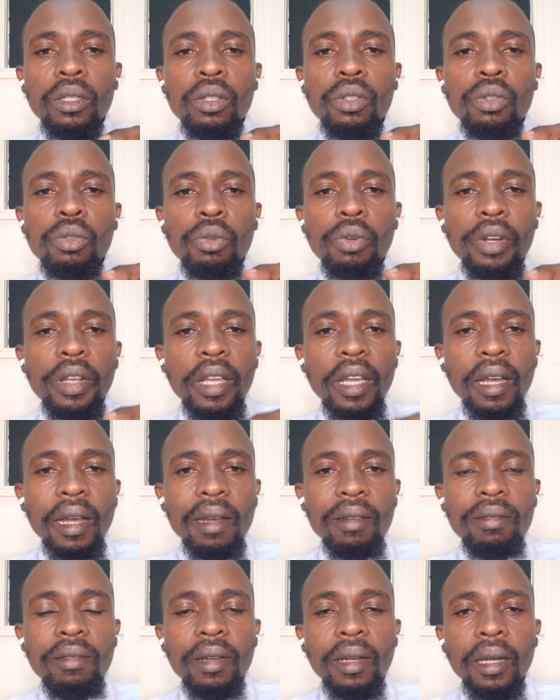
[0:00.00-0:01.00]
to
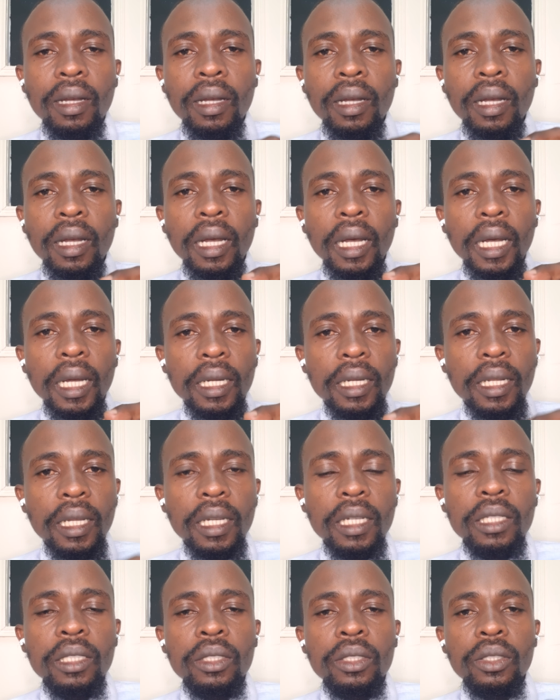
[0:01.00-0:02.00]
recover a
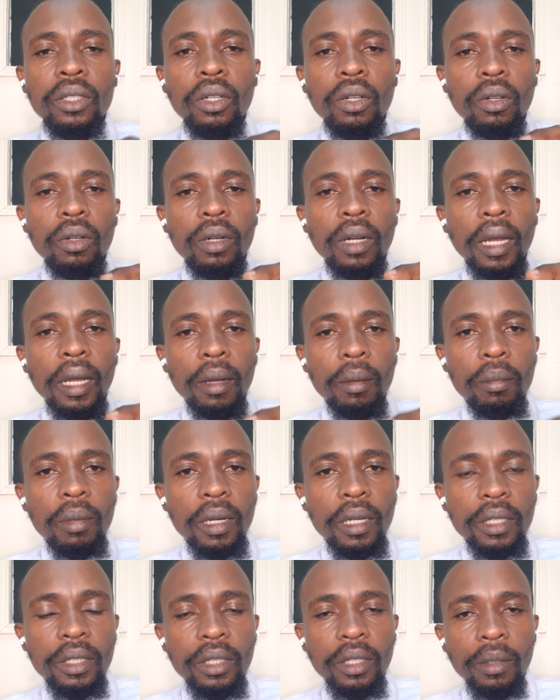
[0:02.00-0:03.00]
debt or
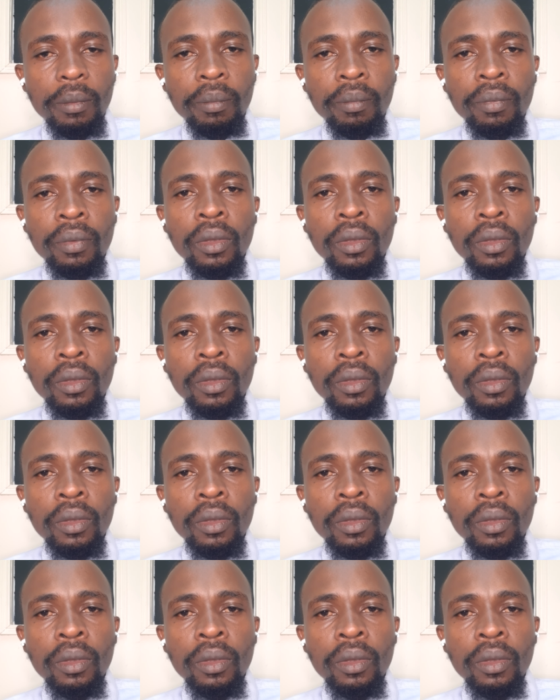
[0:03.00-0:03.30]
liability.